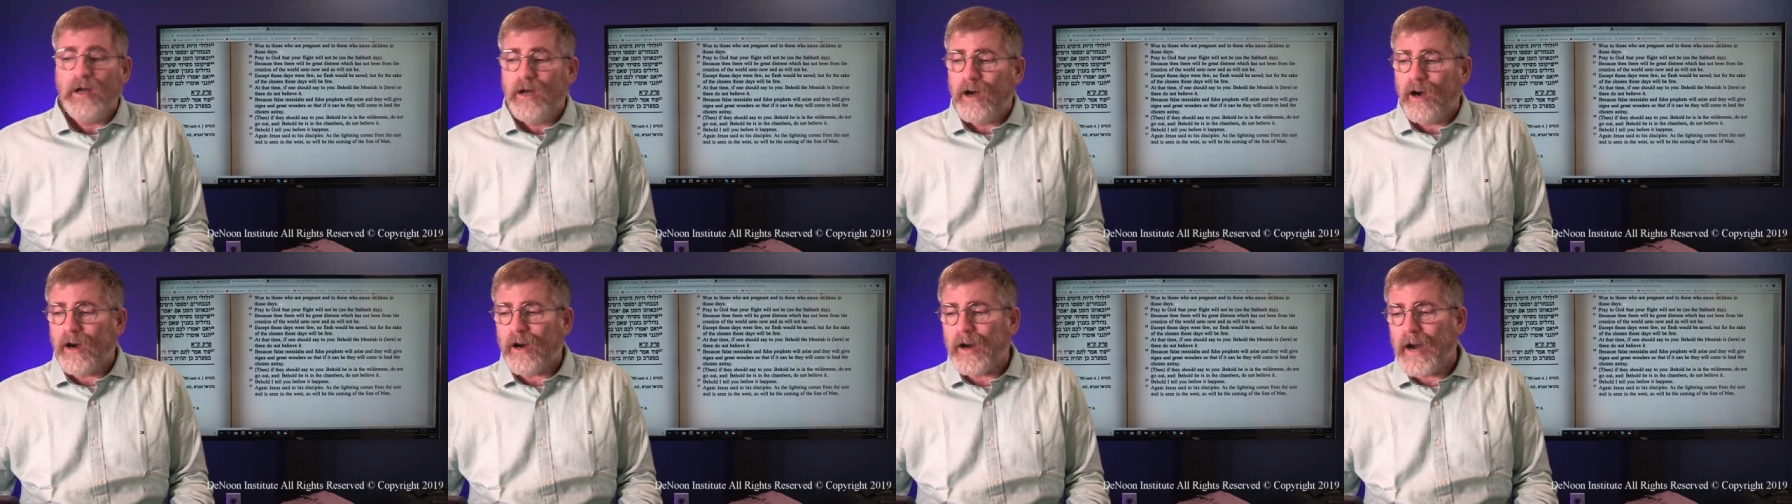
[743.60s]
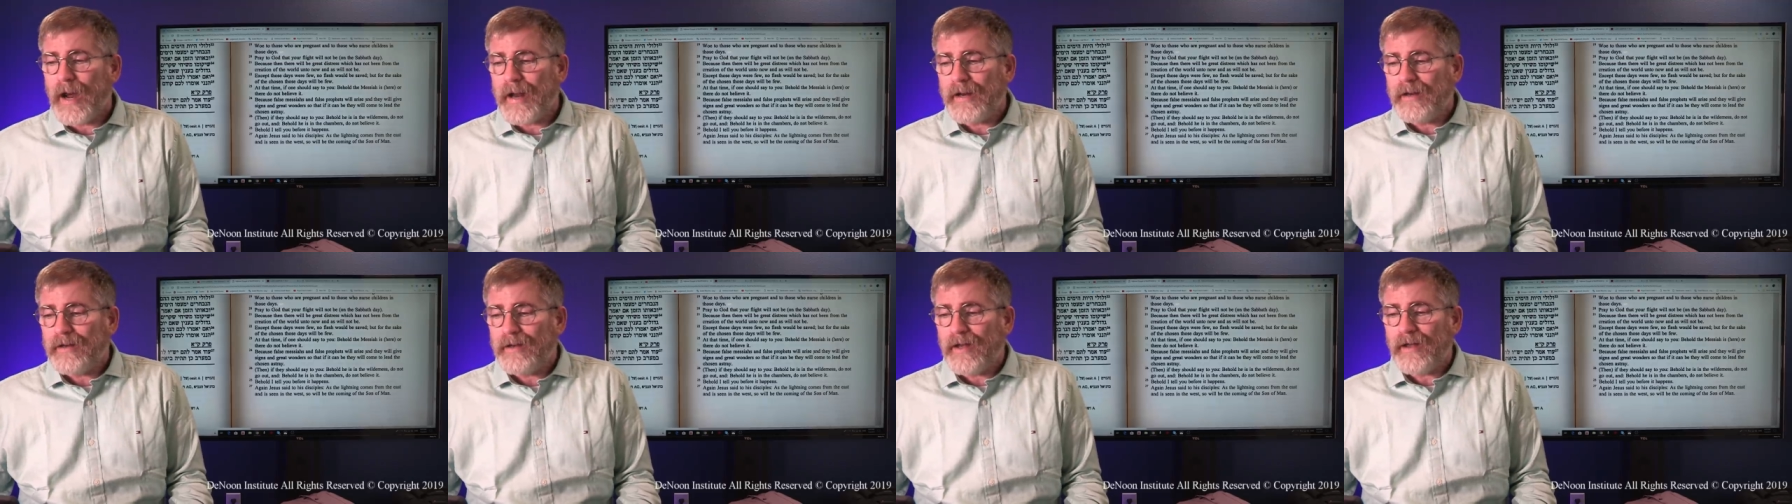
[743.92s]
All
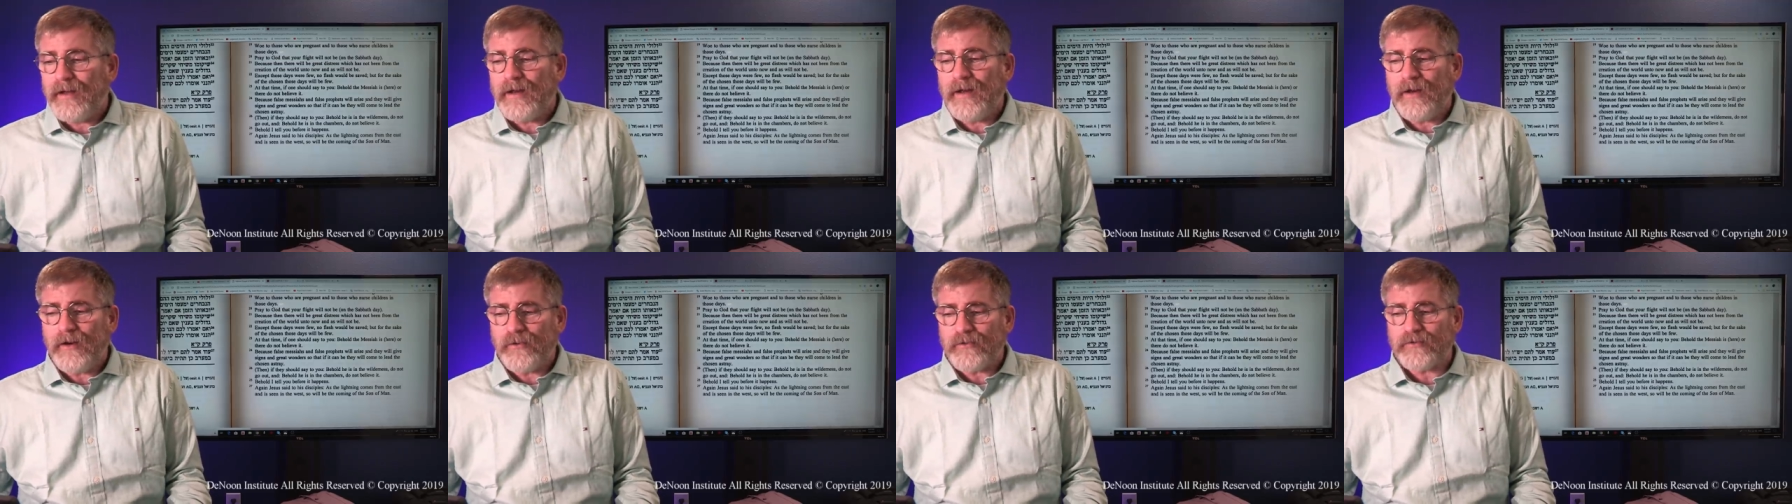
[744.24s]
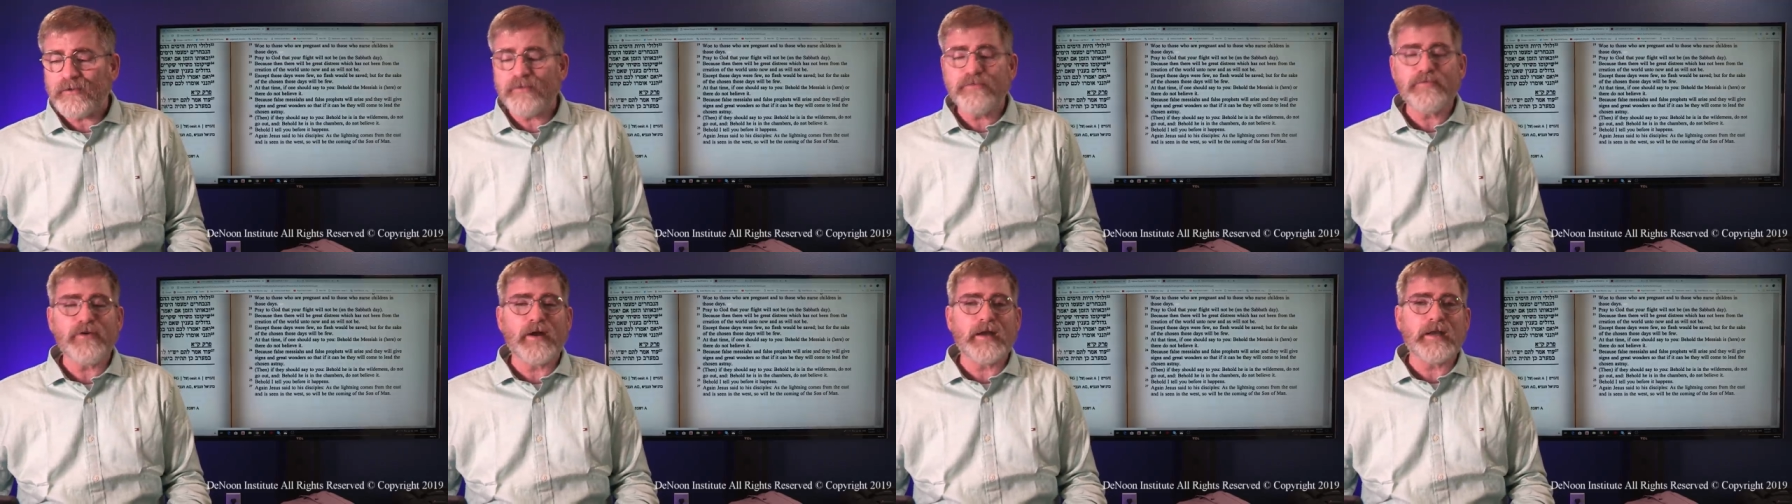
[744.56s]
right, now here's
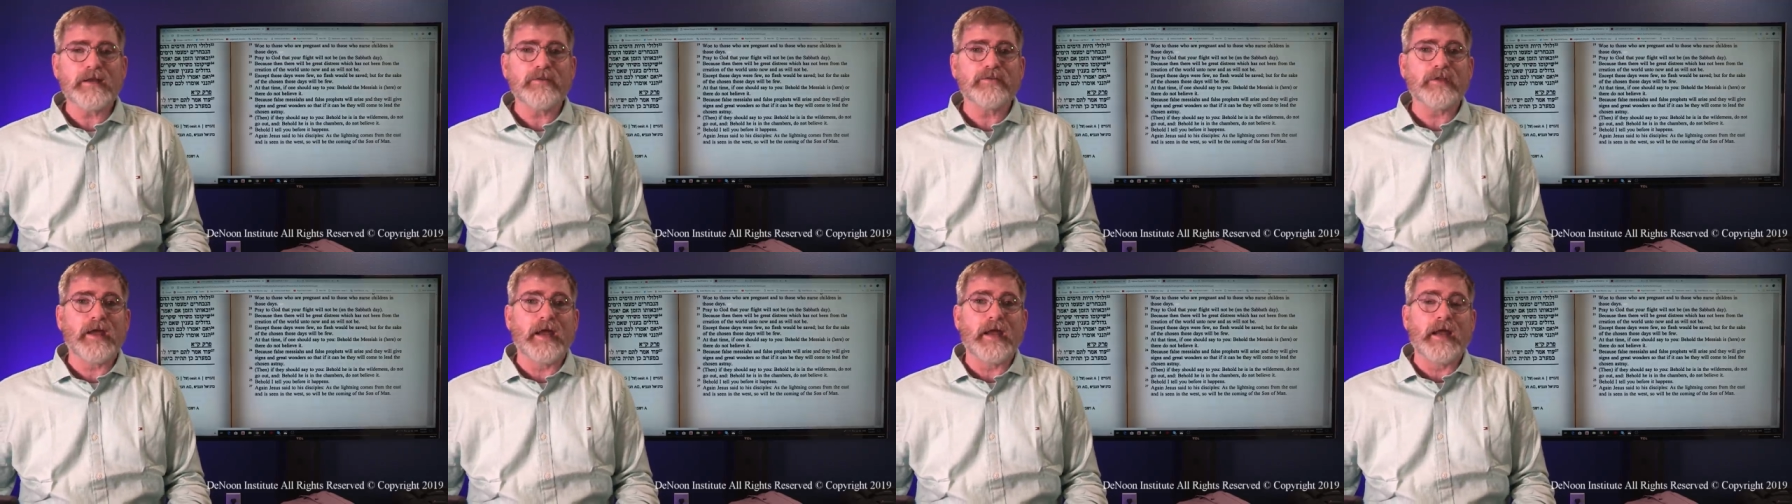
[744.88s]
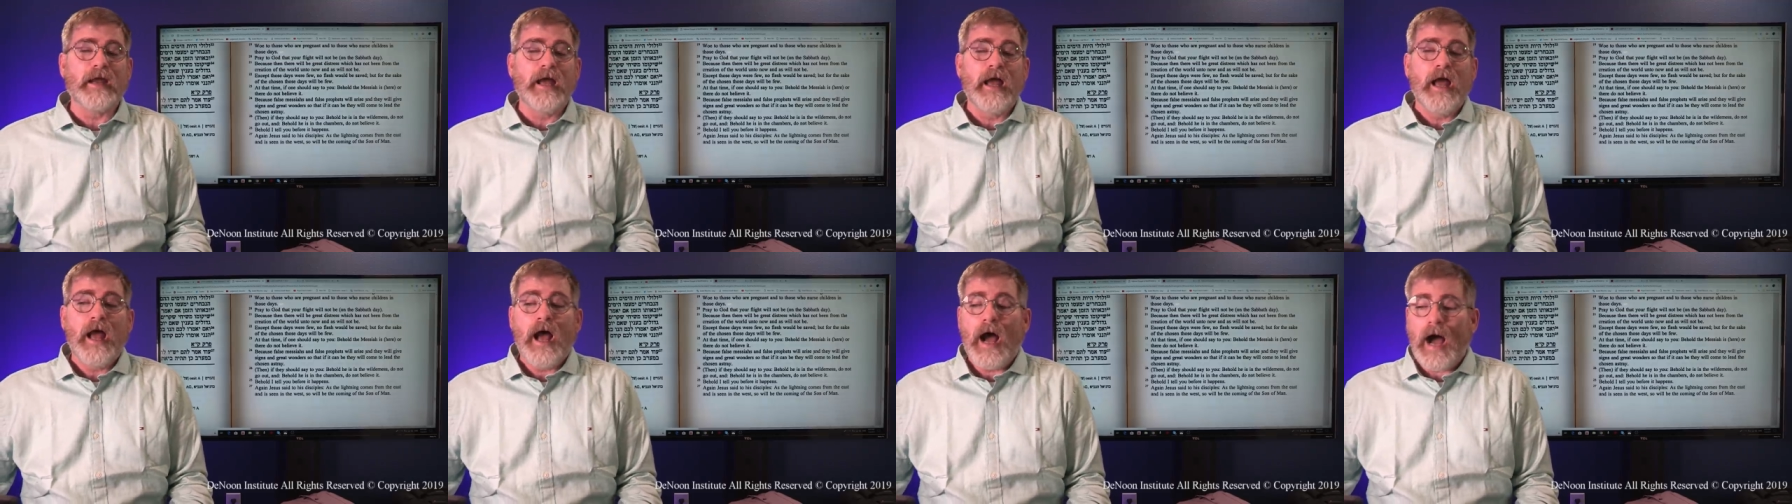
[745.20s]
the funny
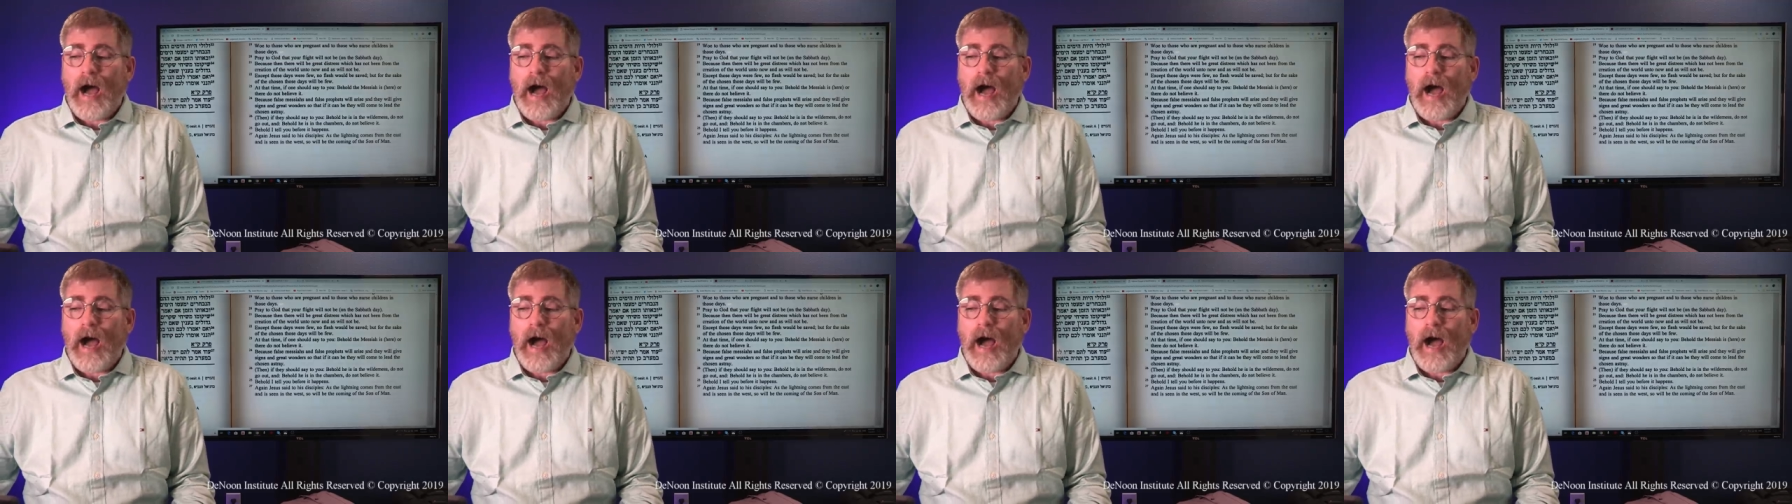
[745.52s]
thing.